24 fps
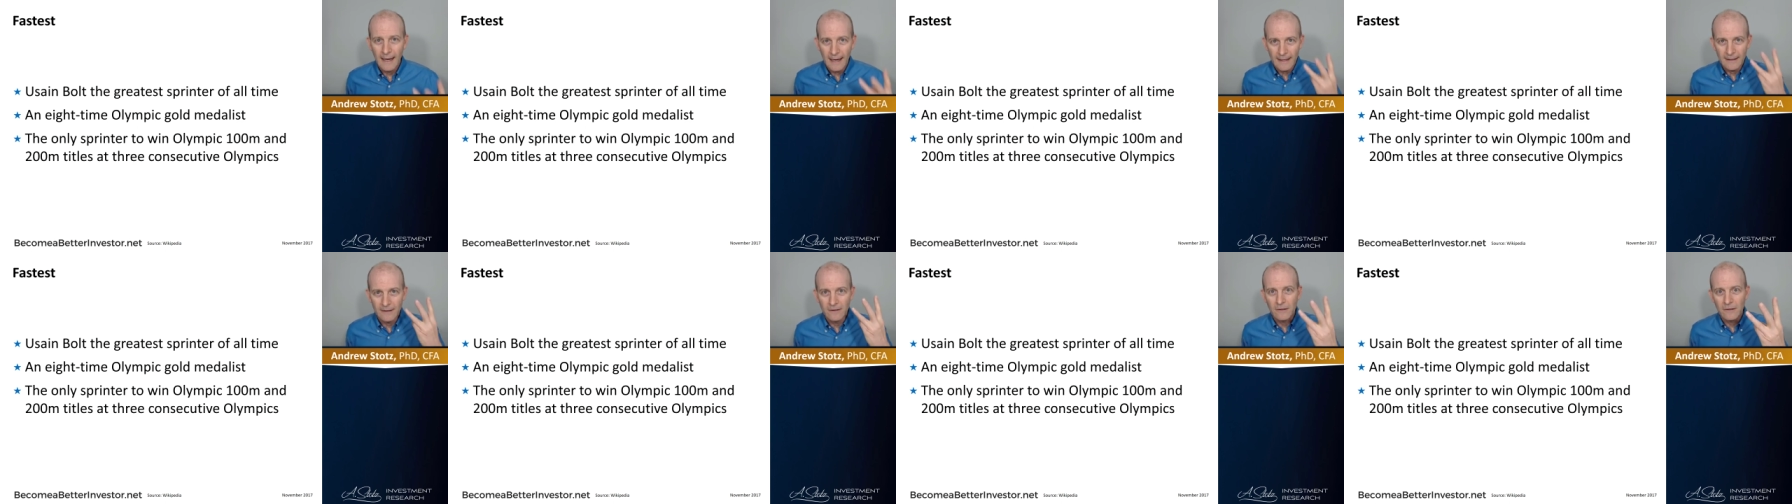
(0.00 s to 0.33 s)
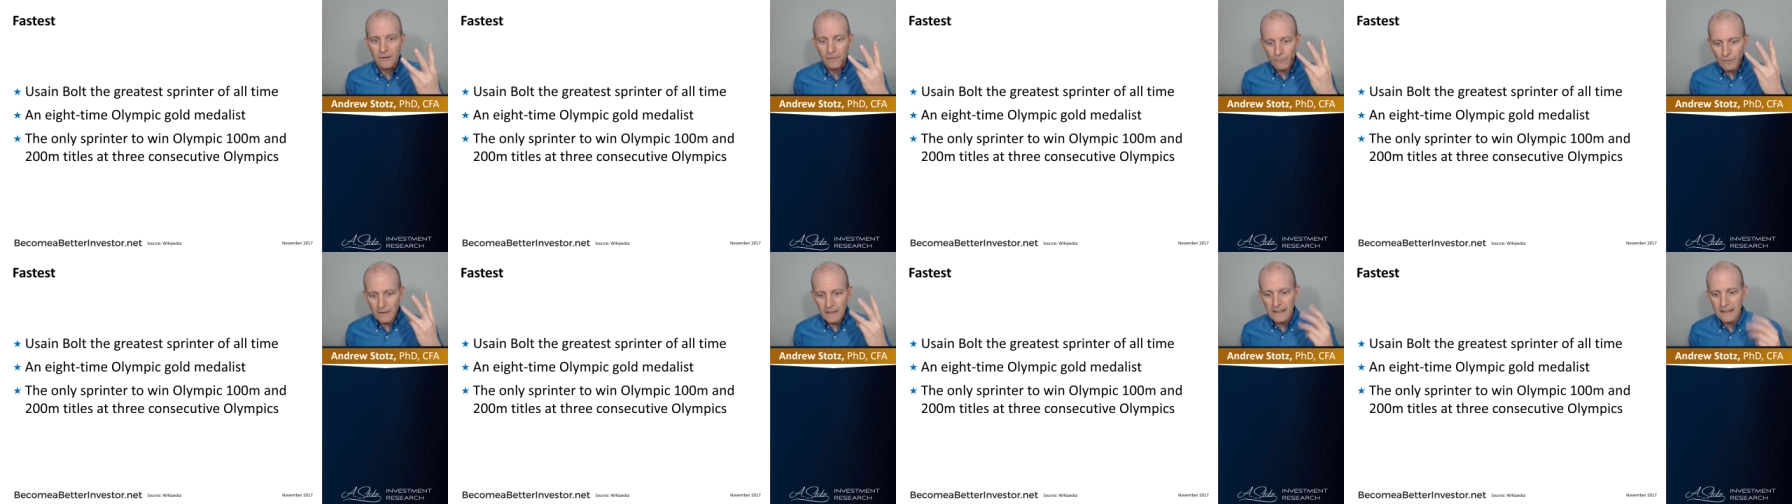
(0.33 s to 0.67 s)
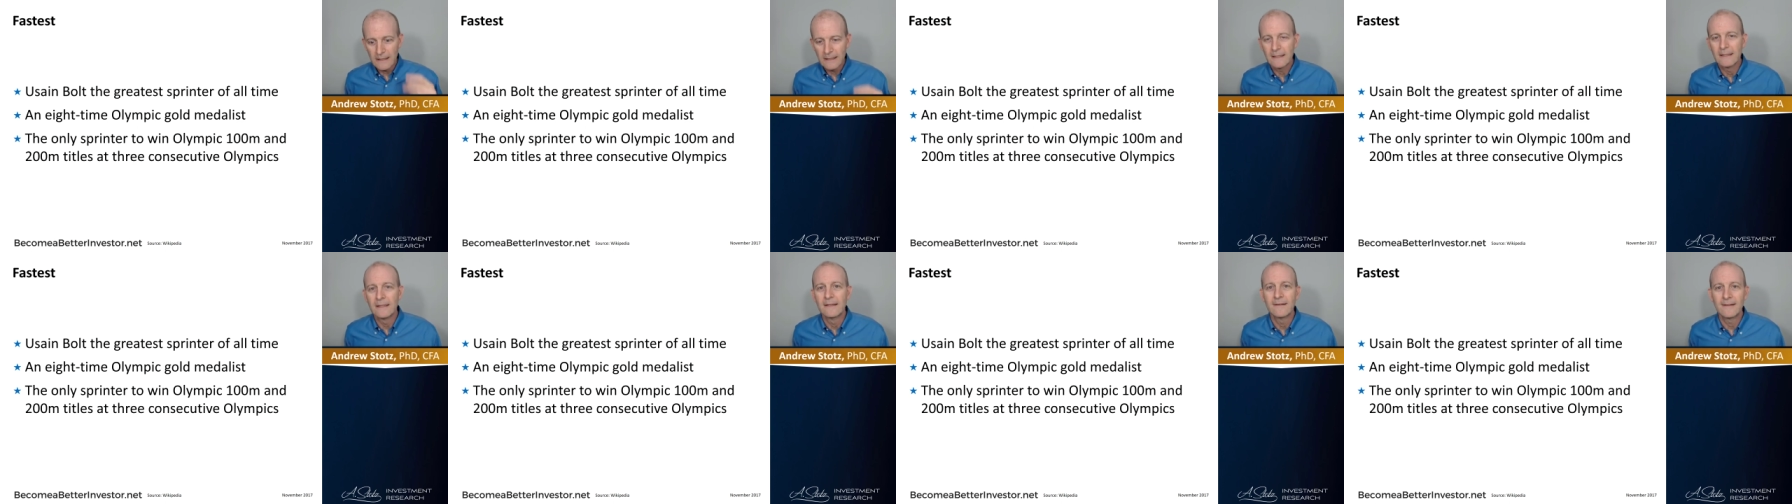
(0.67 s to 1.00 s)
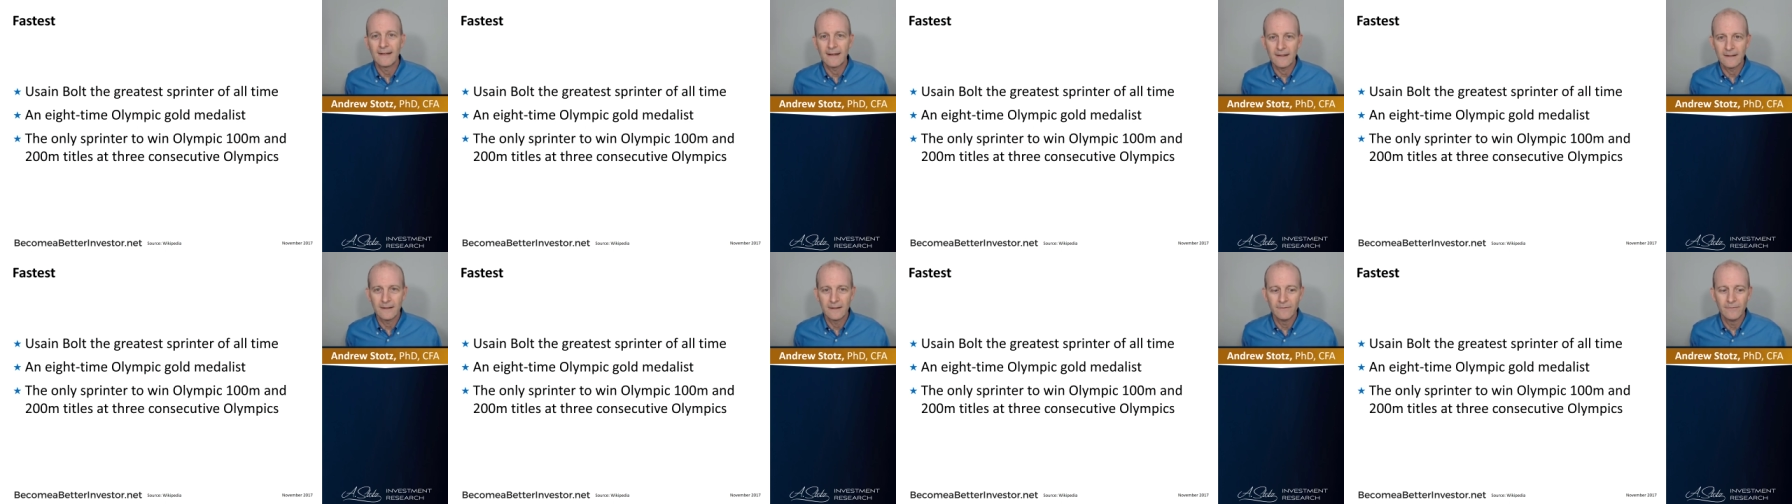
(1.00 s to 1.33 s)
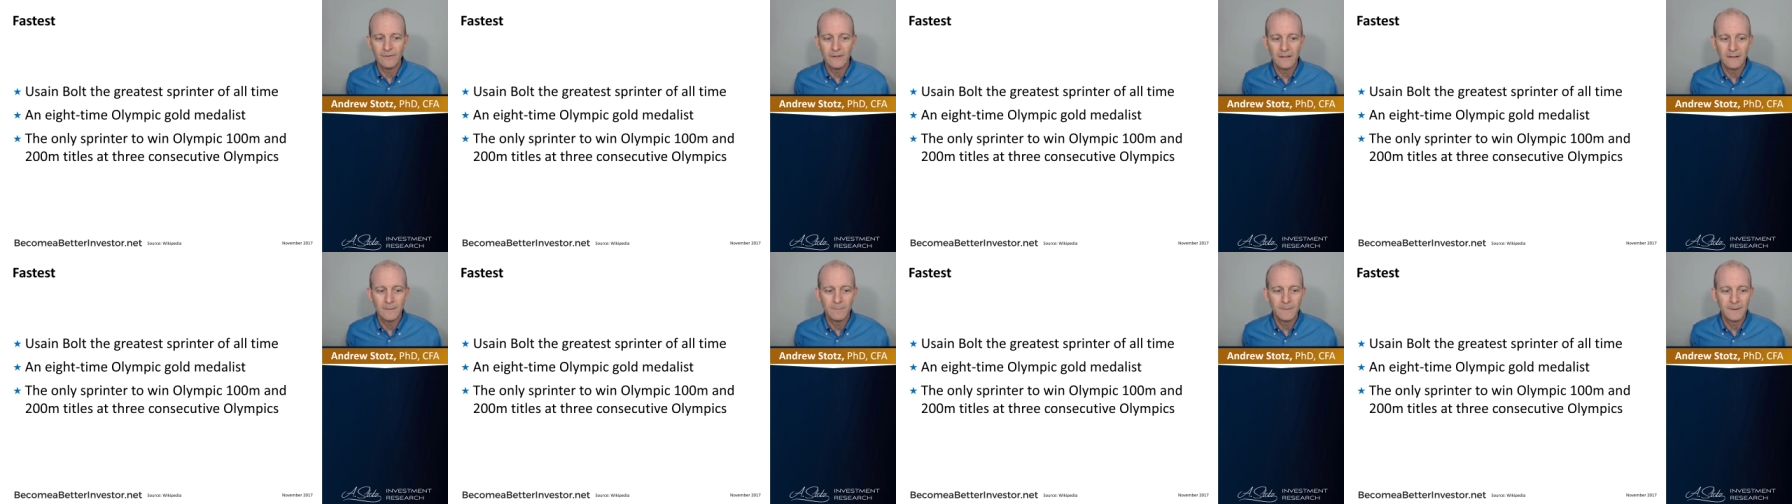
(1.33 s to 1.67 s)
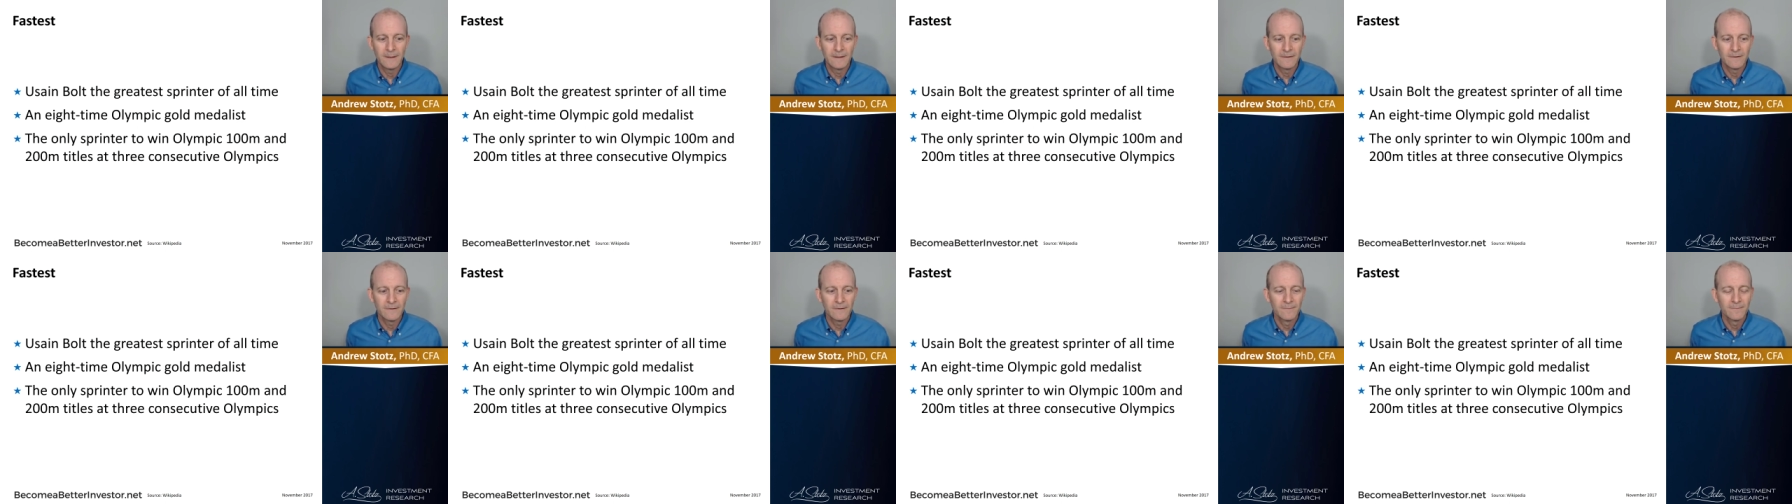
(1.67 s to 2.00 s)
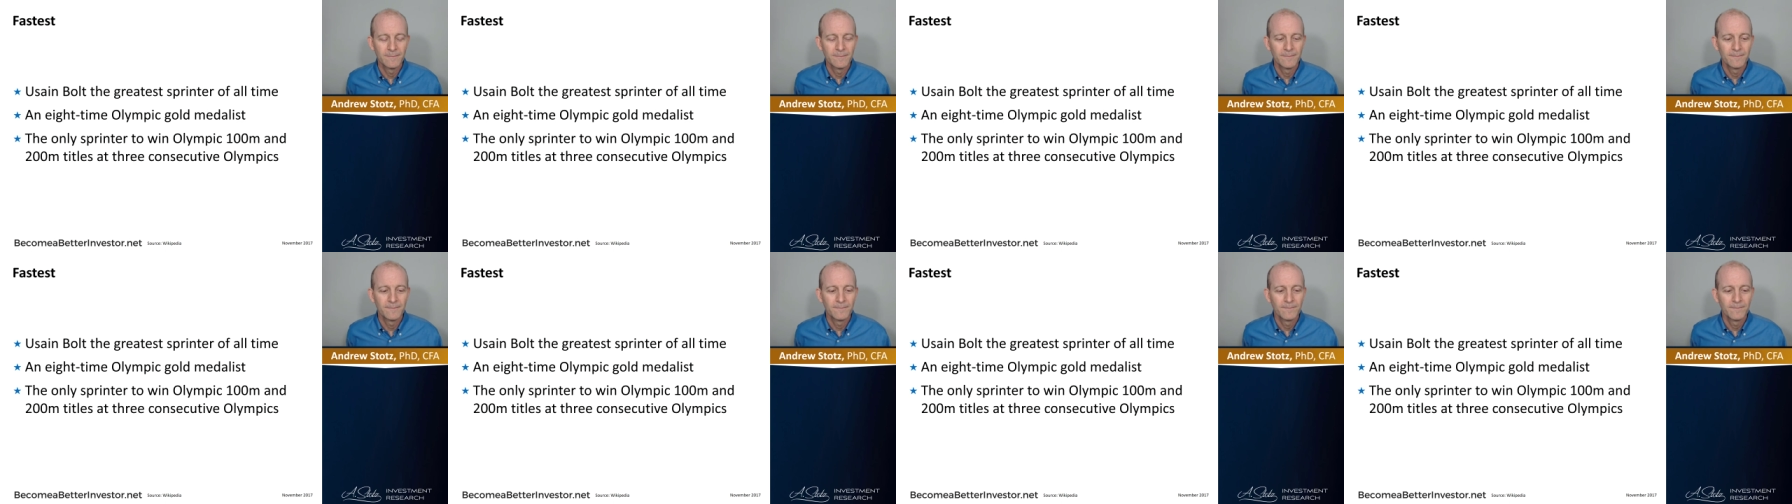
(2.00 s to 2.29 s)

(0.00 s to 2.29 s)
at three consecutive Olympics.